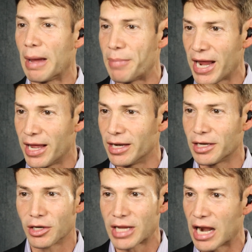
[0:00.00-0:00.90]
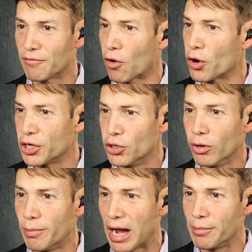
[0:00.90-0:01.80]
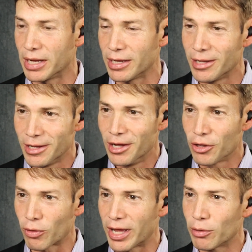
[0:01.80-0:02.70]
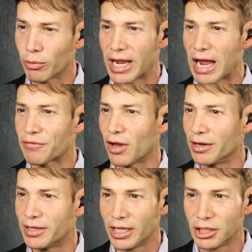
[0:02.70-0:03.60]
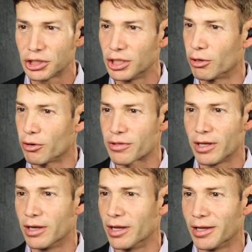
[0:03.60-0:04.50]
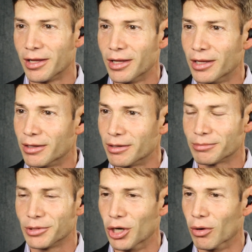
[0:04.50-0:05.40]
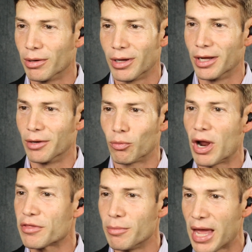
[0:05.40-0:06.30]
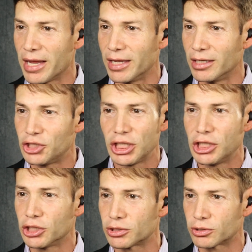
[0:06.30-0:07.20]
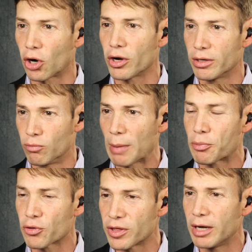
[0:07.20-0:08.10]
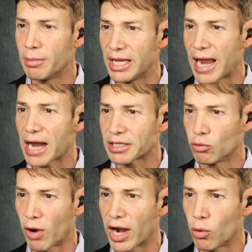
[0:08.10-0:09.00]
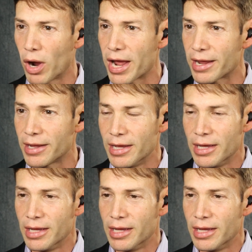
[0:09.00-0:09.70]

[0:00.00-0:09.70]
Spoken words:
my band and kind of already knew about me. So I didn't really have to audition or send a resume in. She just started representing me in acting right away.